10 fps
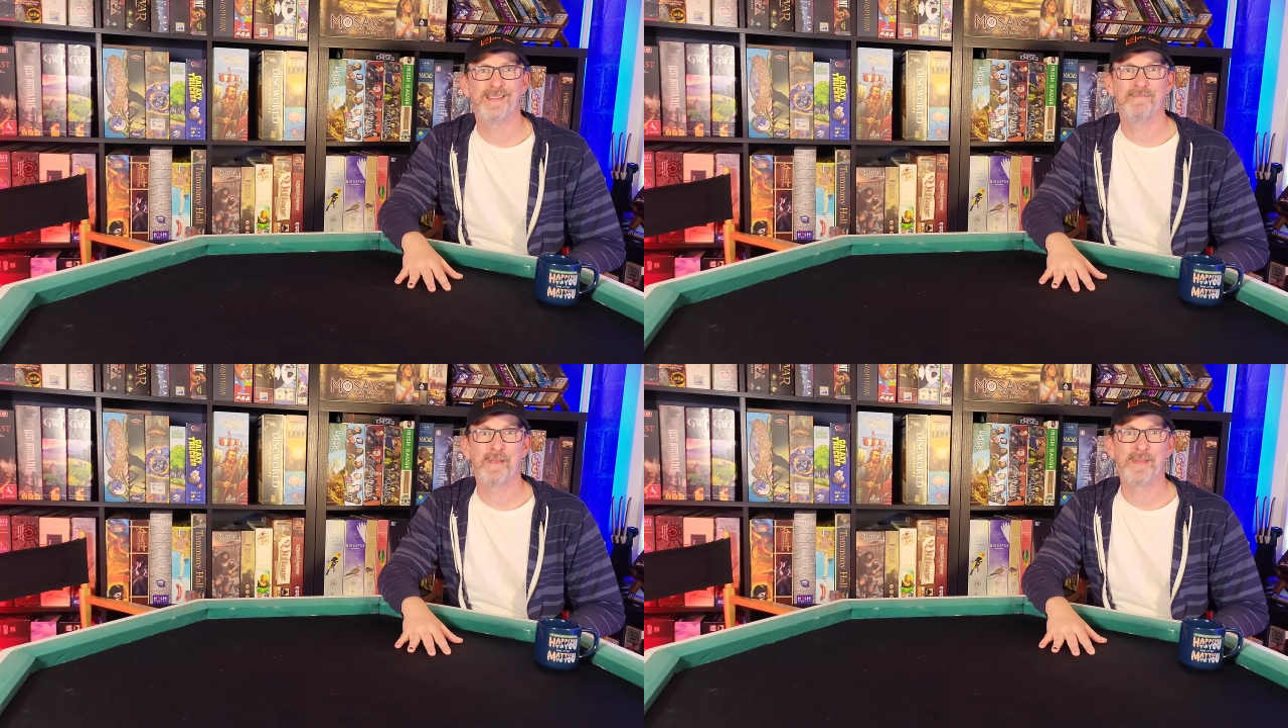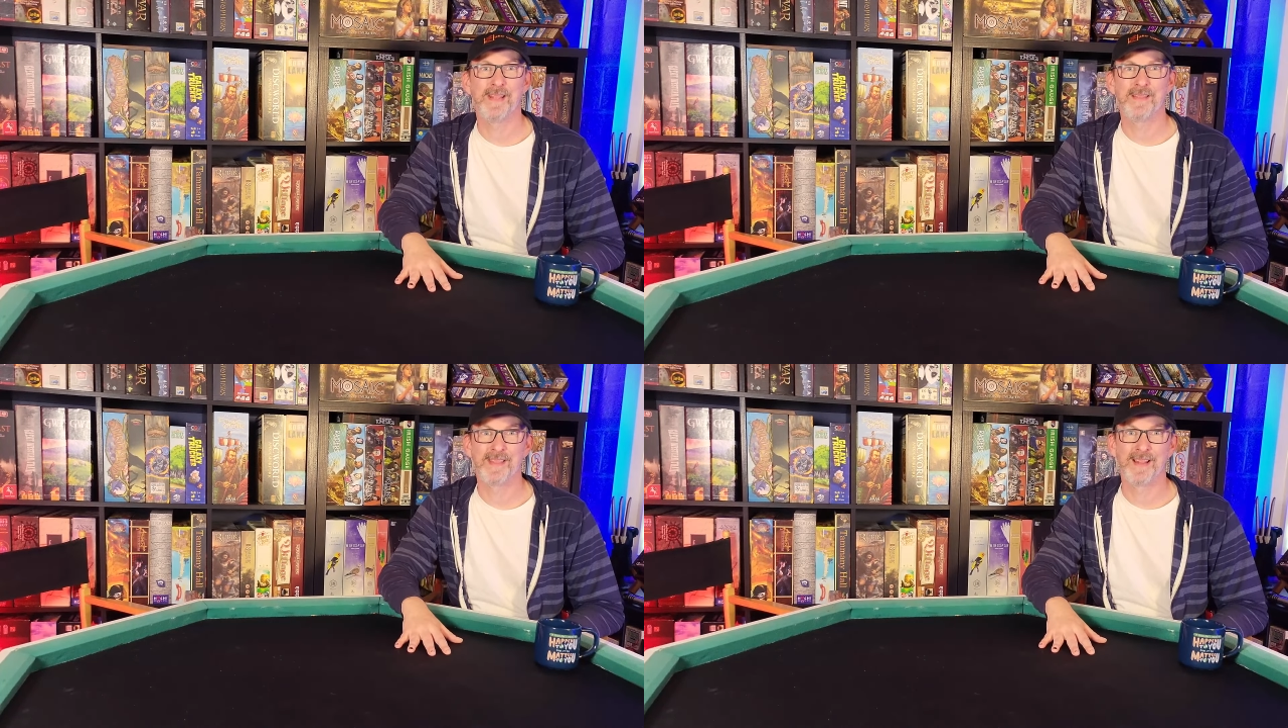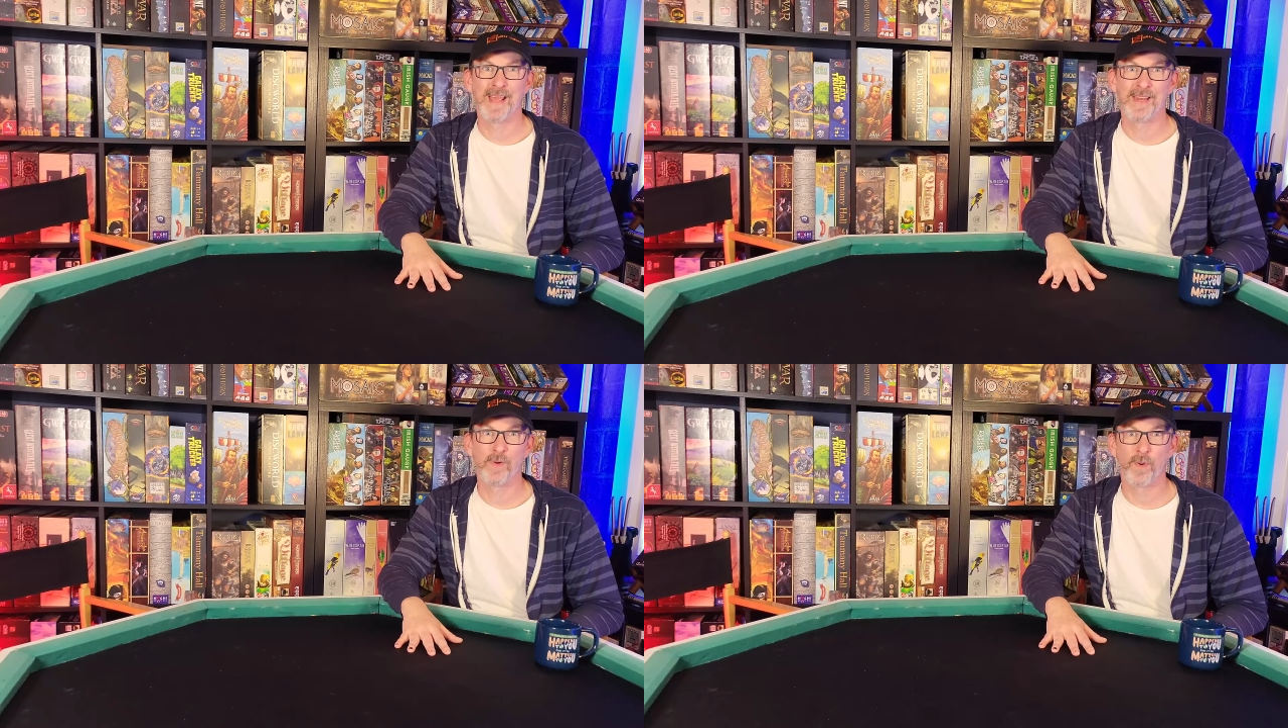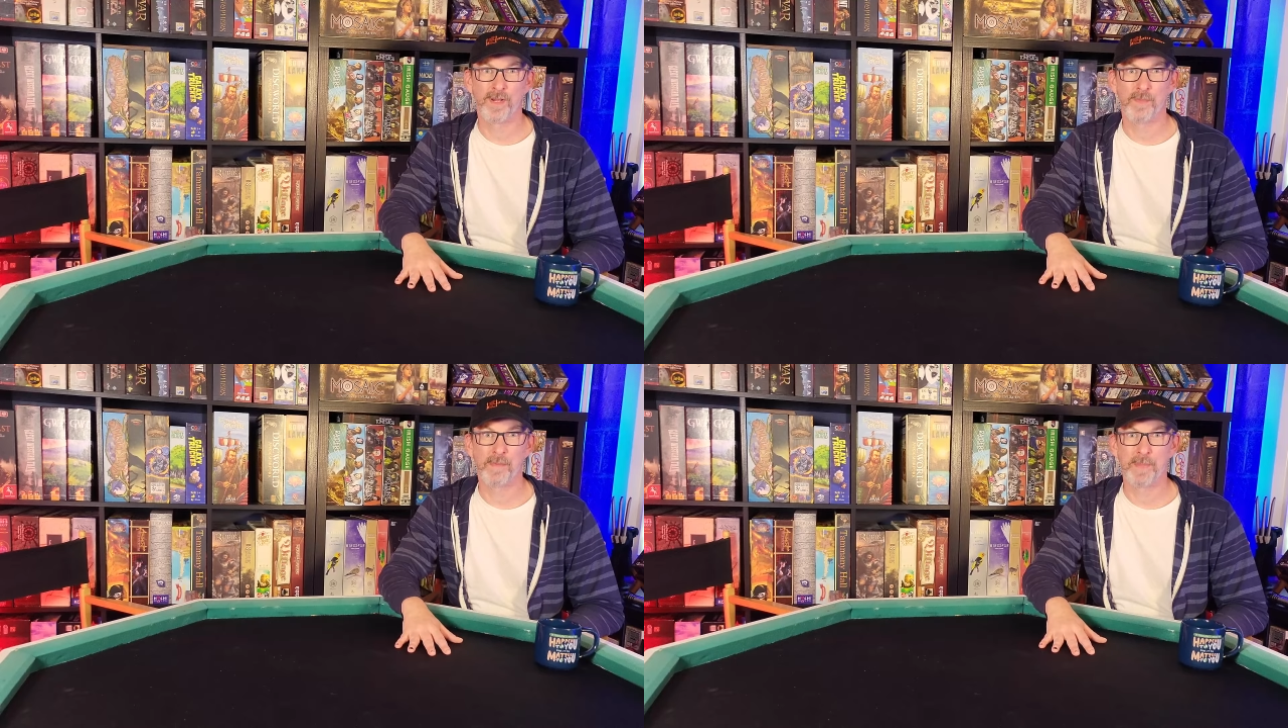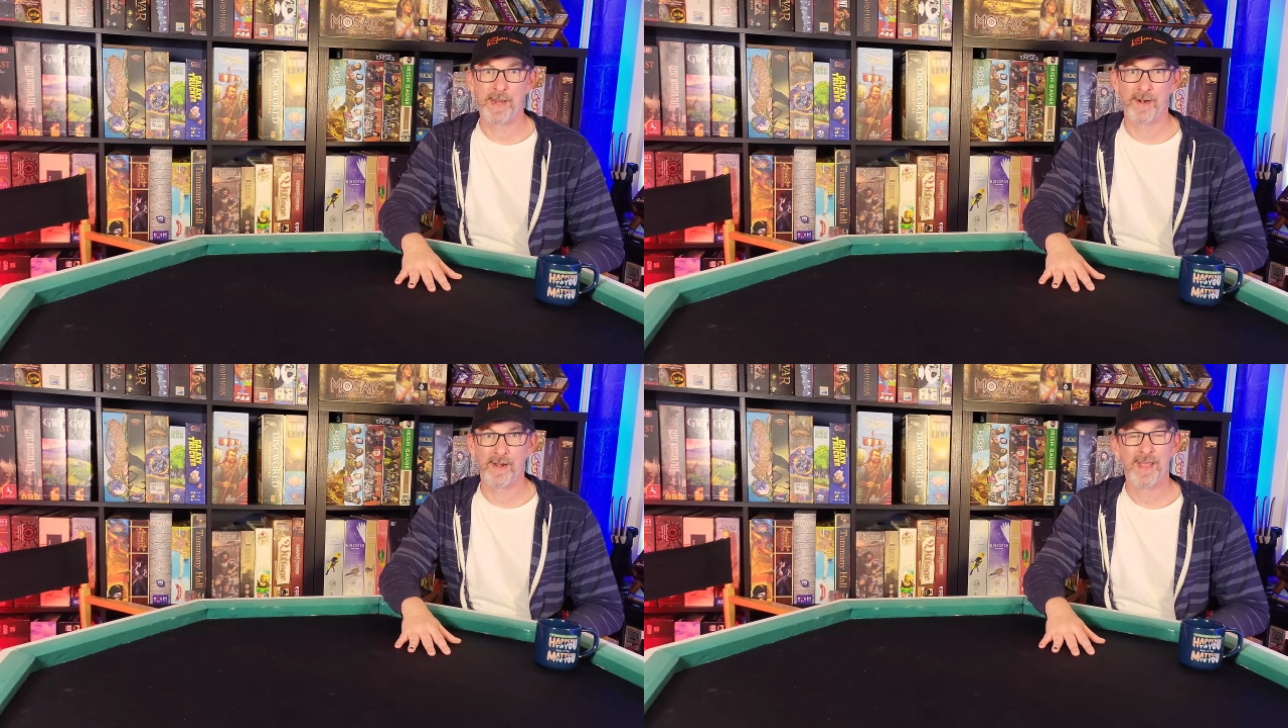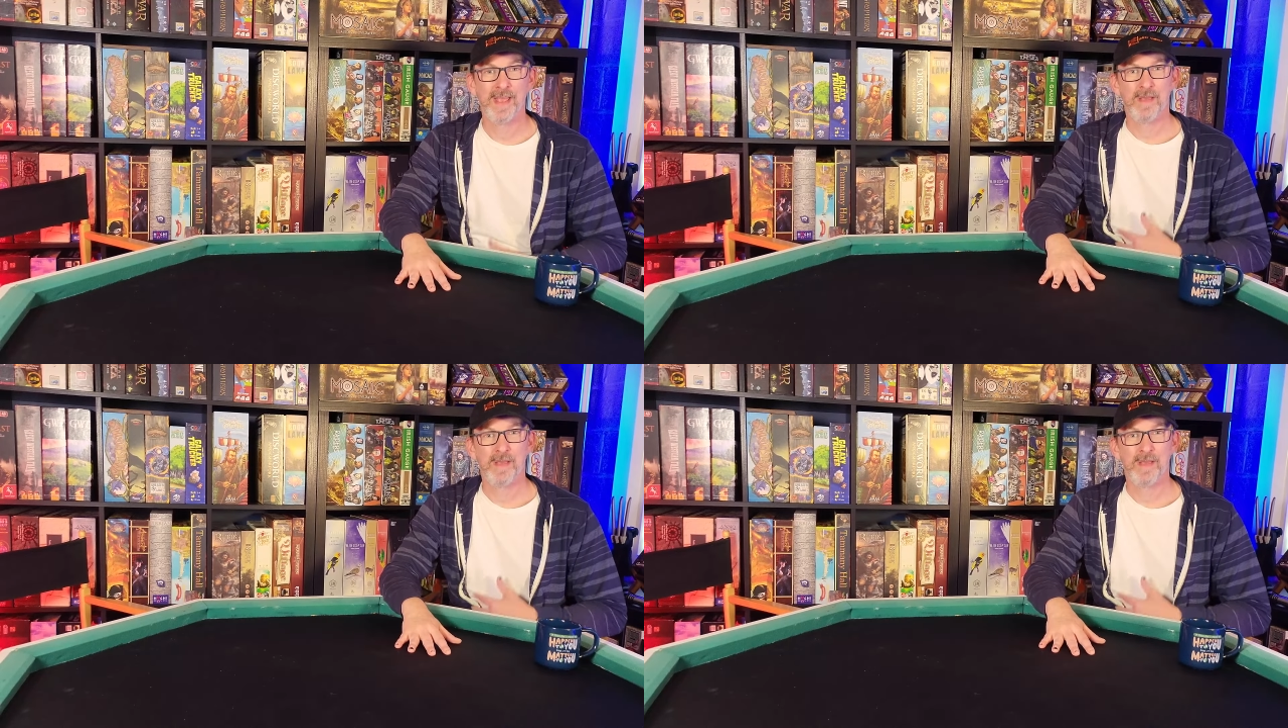Maybe the lighting will work a little bit better.